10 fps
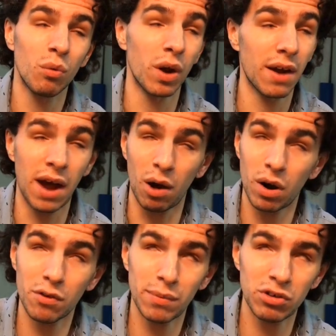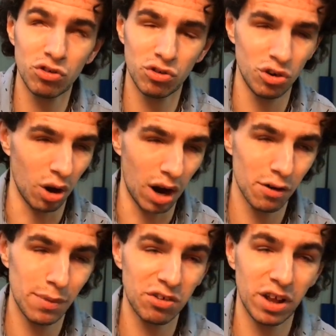whatever, however much you know,
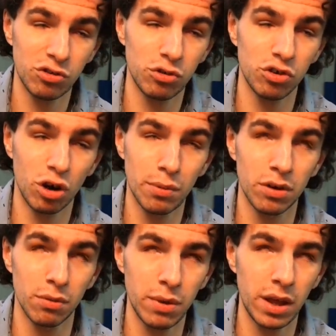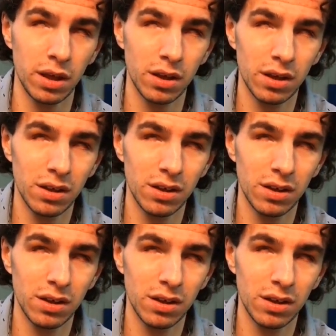however much less you determine it to be.